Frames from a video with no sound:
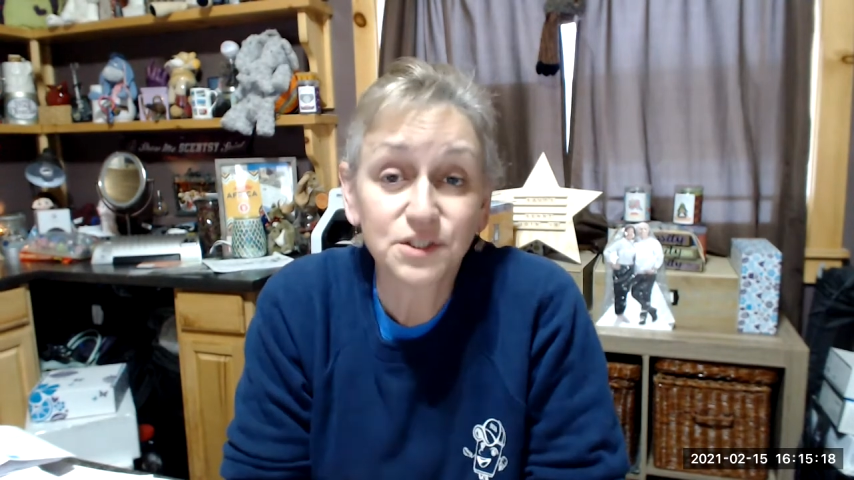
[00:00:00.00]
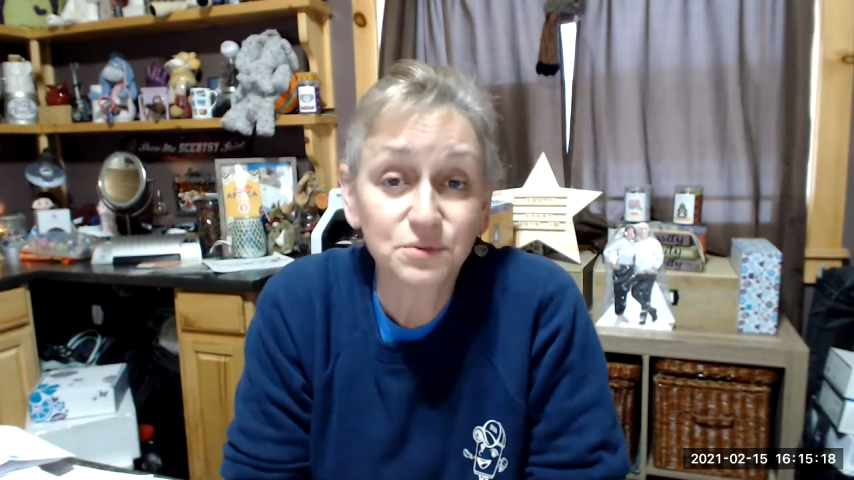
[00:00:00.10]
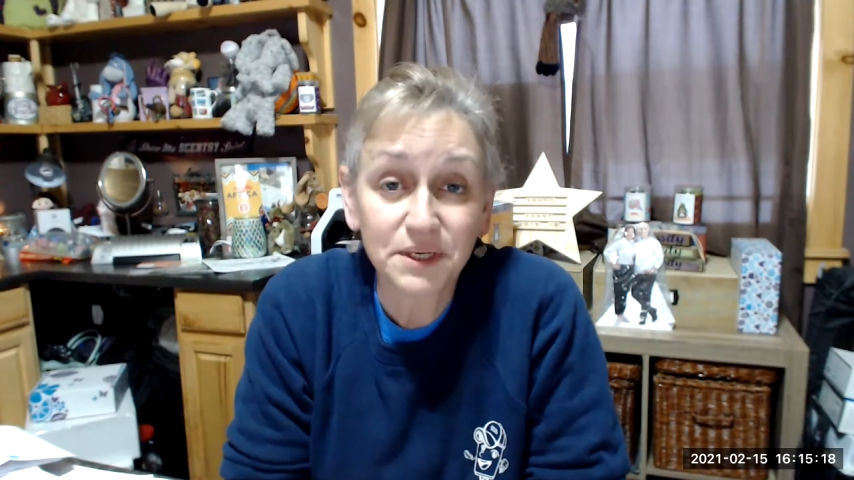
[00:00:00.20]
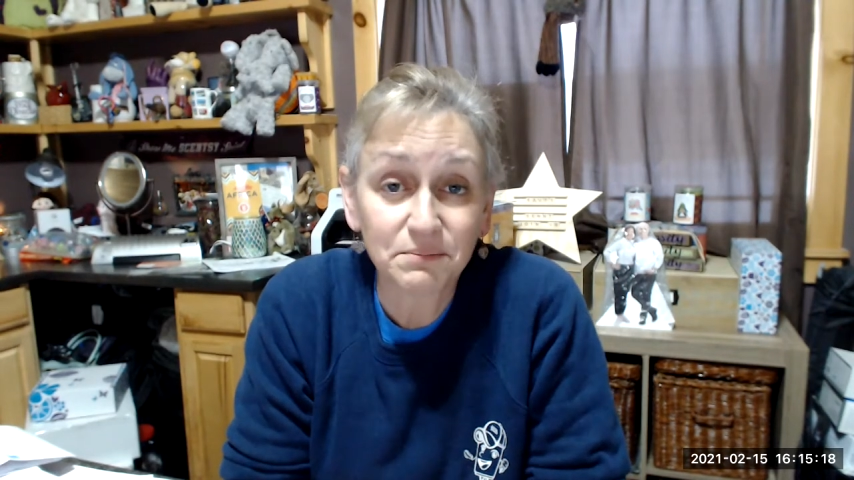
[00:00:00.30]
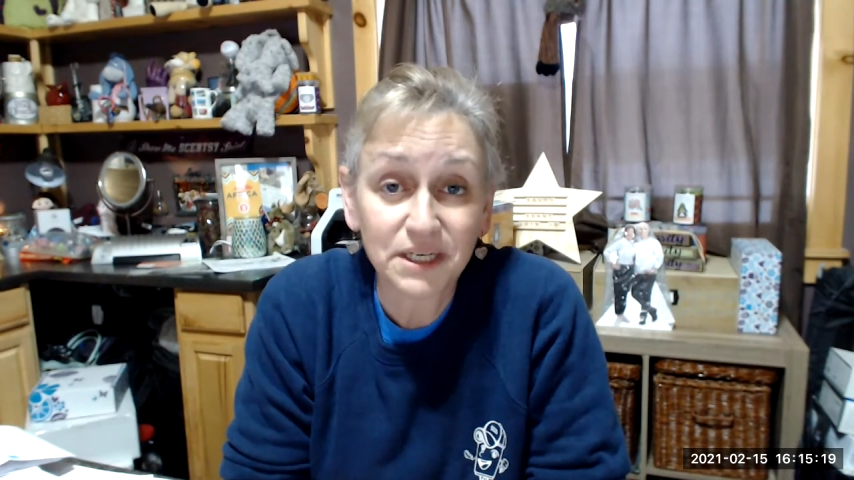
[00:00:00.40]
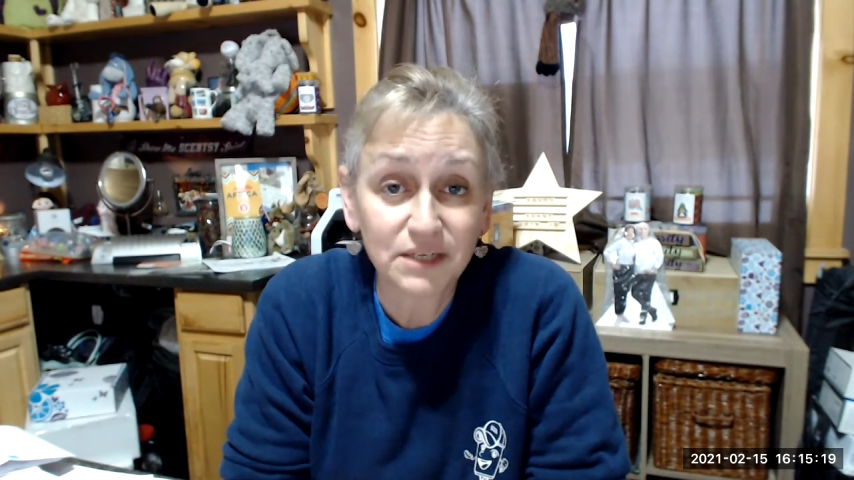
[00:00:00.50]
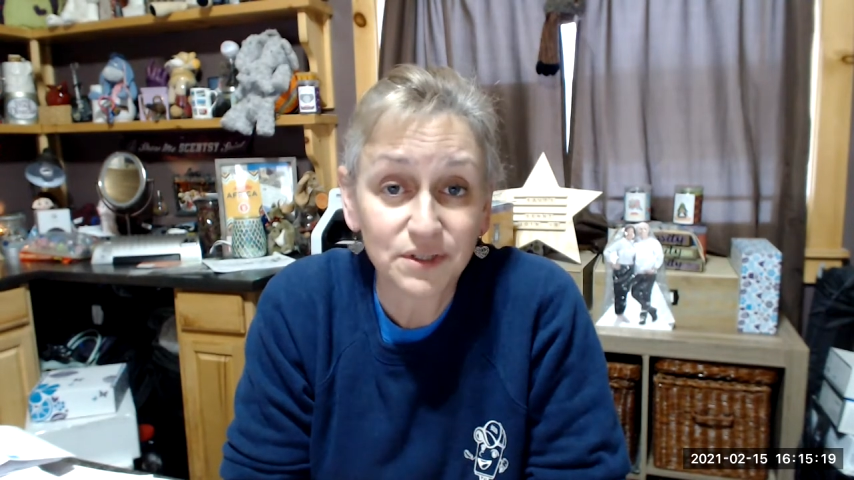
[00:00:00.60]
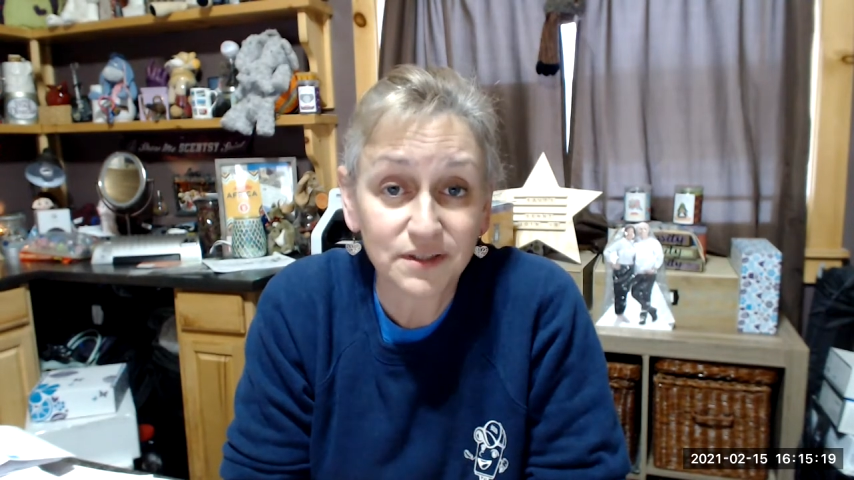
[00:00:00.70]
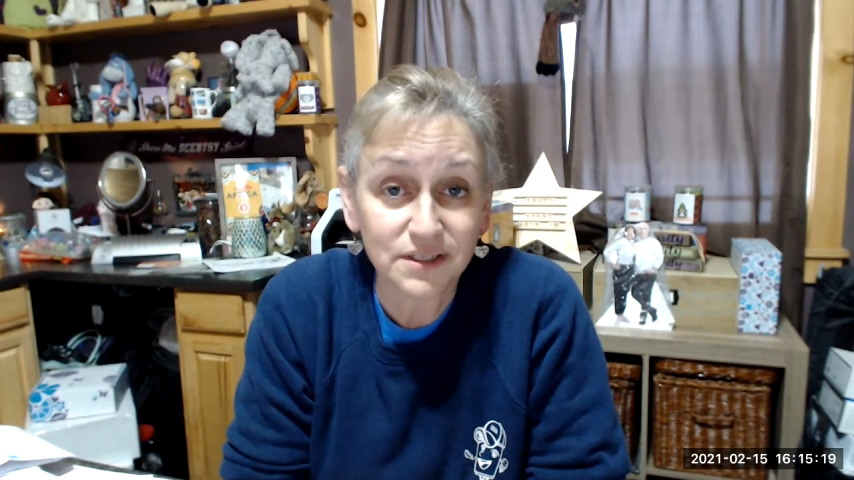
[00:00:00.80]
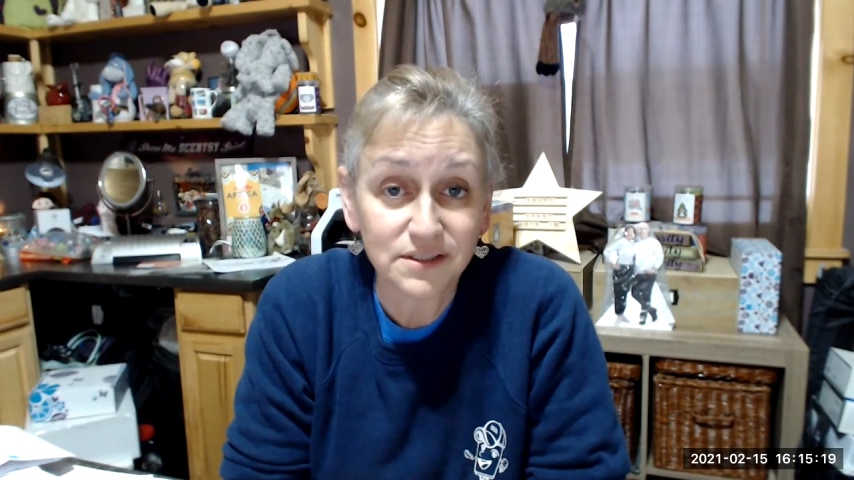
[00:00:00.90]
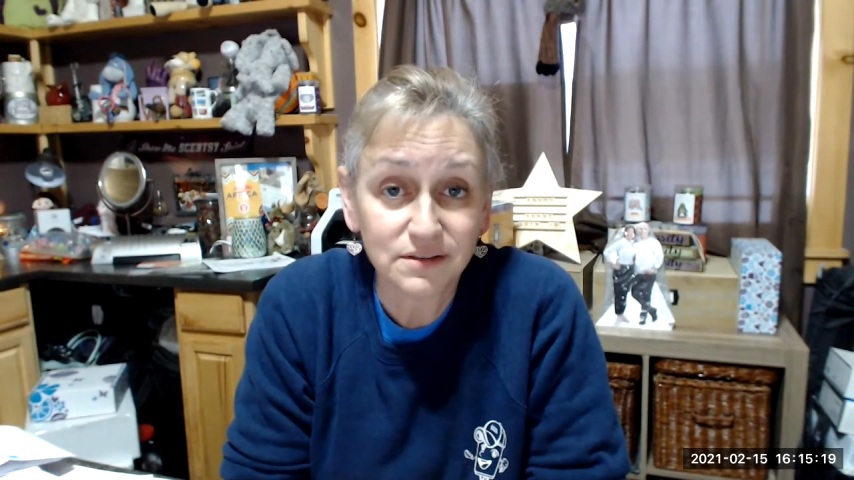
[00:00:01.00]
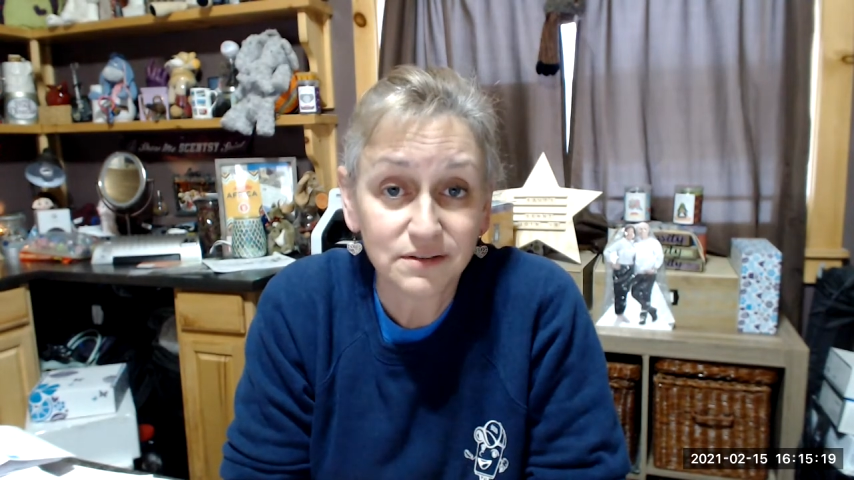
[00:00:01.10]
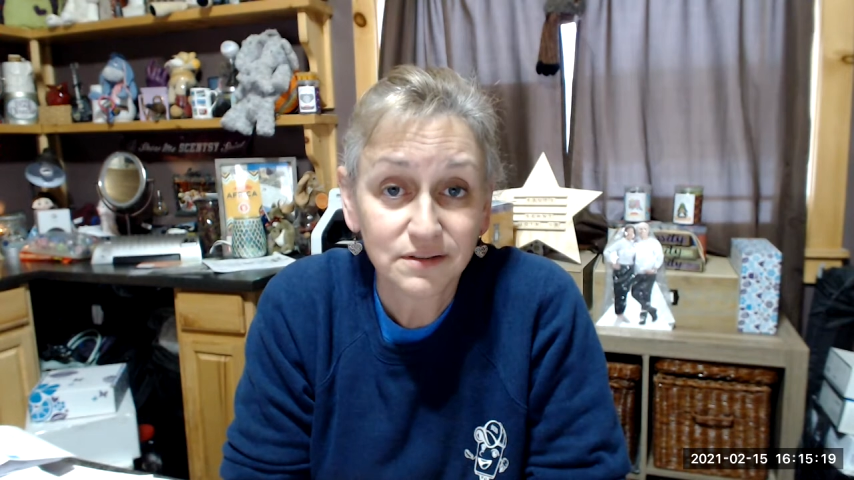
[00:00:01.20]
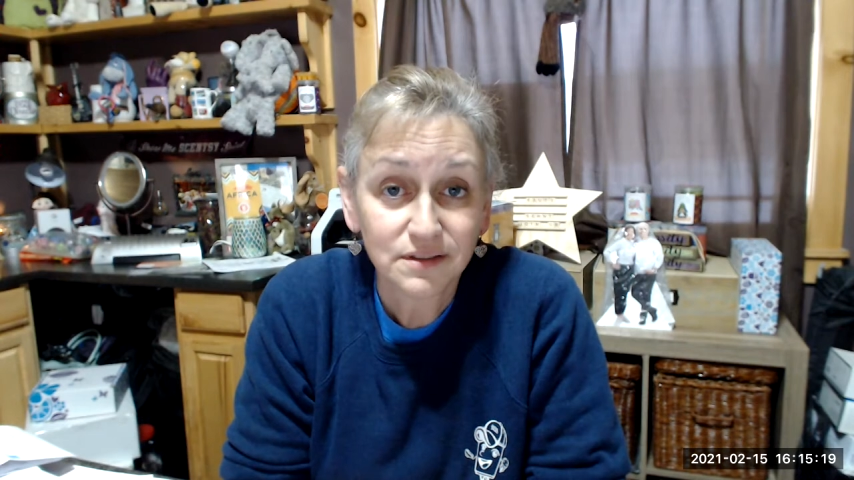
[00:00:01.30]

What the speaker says: you make money with this.